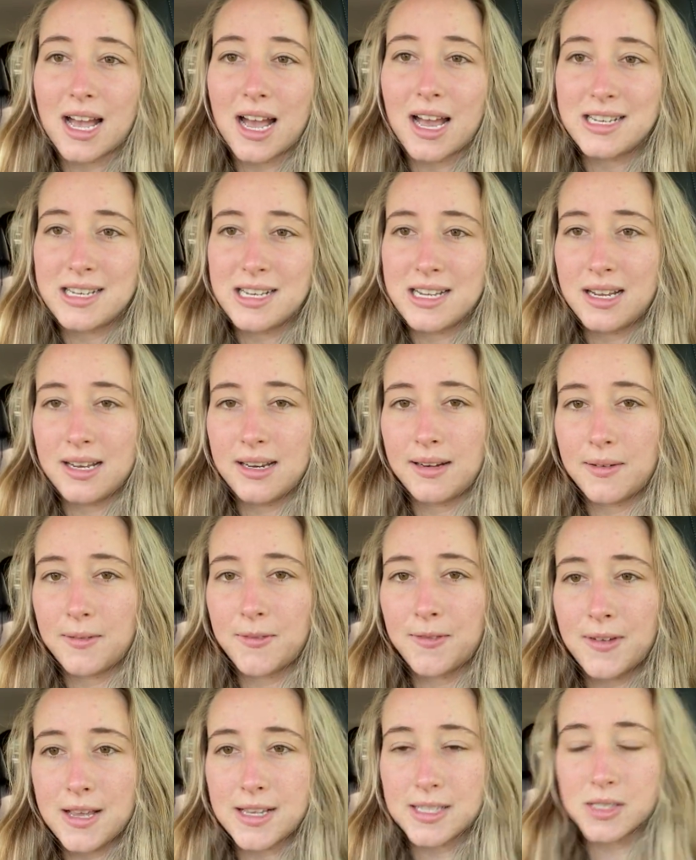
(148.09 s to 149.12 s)
I need
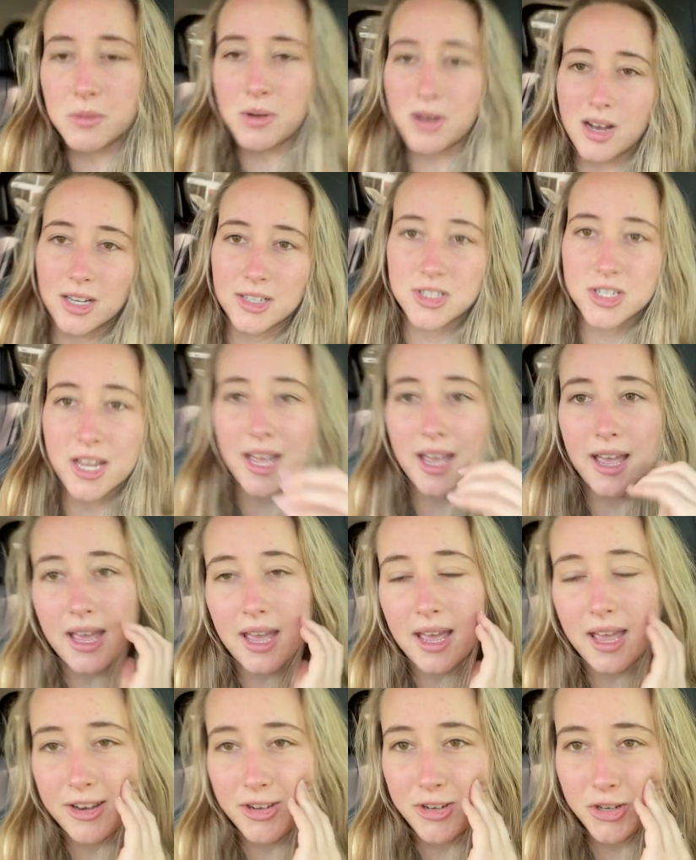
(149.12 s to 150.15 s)
face wash
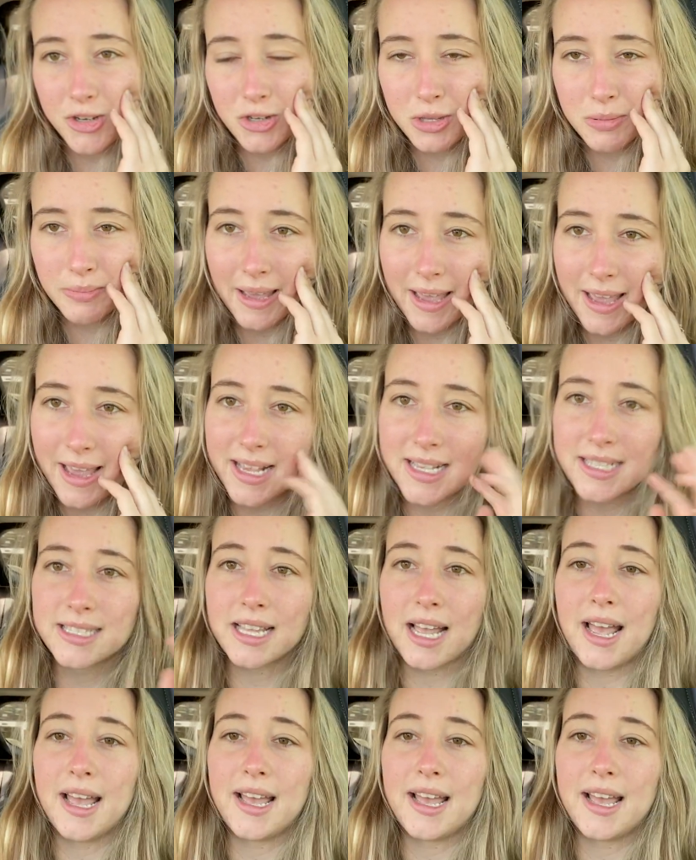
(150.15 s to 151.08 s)
and toothpaste